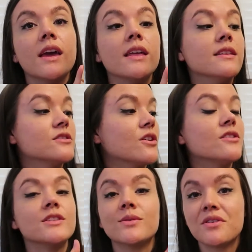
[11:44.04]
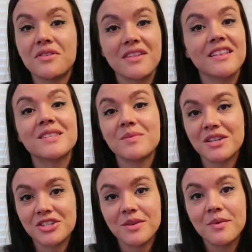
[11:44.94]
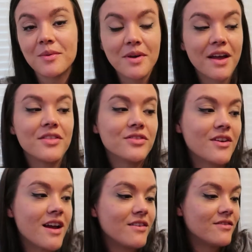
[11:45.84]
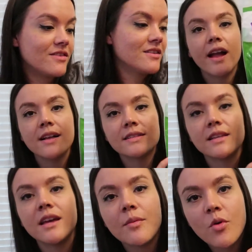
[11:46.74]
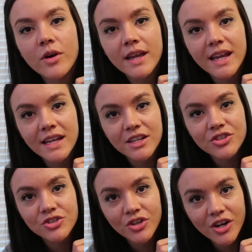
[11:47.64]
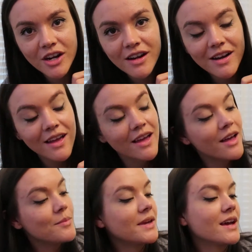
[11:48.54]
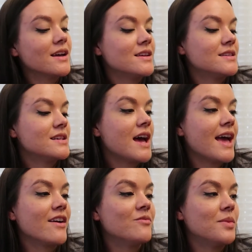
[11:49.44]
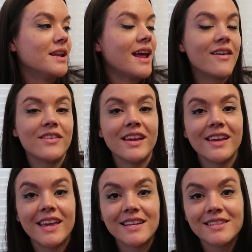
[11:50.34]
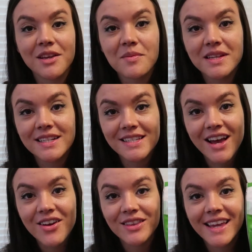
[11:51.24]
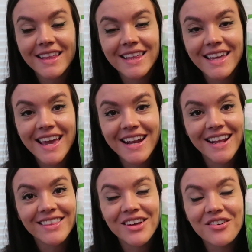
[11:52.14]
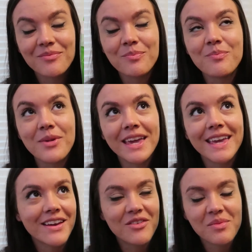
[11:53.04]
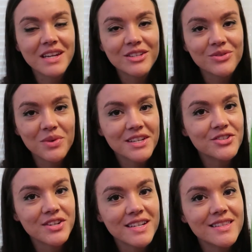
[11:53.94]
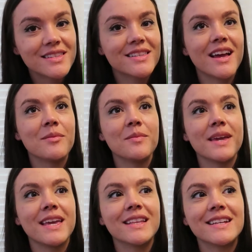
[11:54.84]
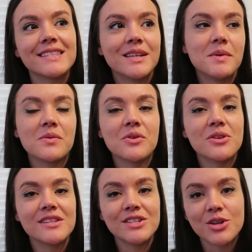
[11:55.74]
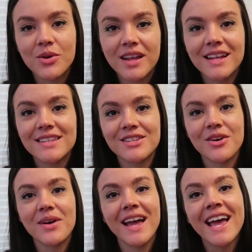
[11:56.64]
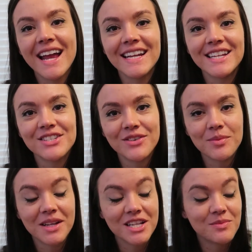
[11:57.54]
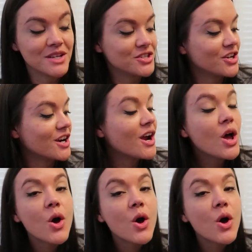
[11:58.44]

And these are also another thing that's much cheaper to buy on Thrive. I got some organic sugar because I have been having guests come into town lately, and I love making everybody sweet treats. I've been making like cinnamon rolls and donuts, so I needed to replenish my sugar.